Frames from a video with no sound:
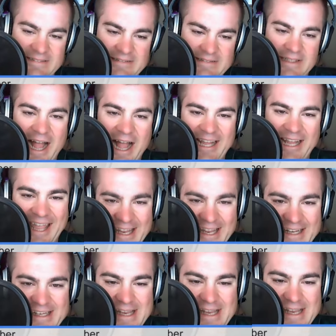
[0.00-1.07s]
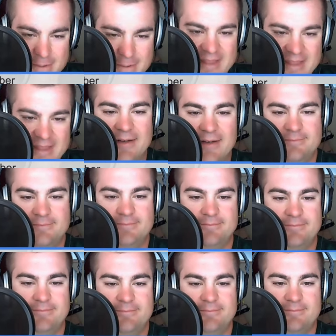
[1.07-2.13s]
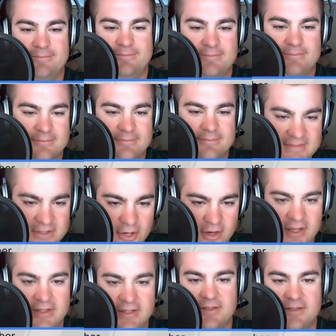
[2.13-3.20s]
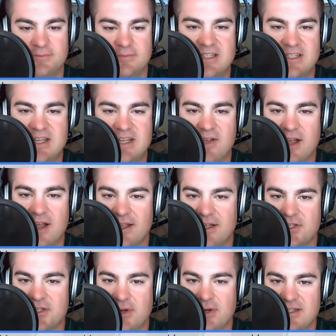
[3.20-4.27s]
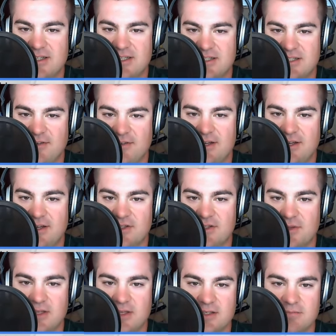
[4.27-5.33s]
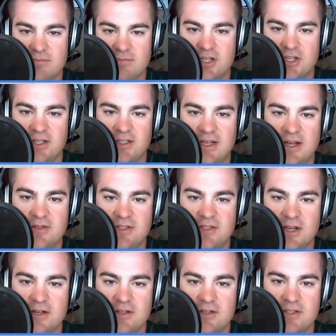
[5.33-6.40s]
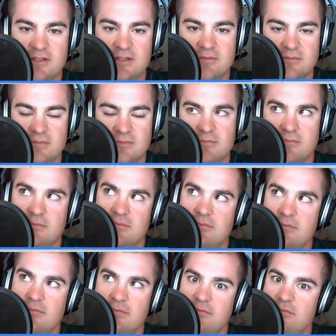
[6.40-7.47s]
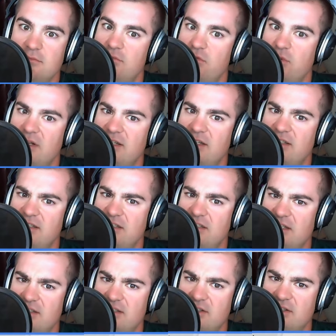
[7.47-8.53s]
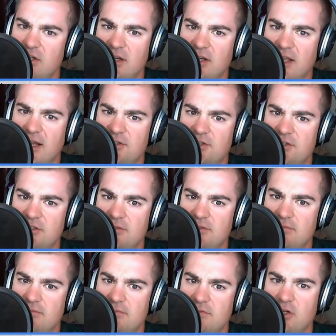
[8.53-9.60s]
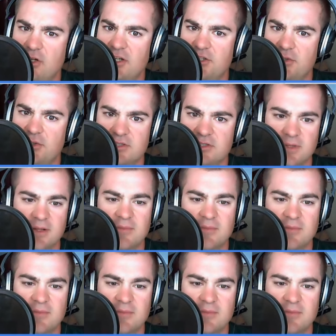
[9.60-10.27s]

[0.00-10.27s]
I can't eBay that. Darn it. Because I've got a 2670 or something chilling downstairs. 2630 actually, 32 or something.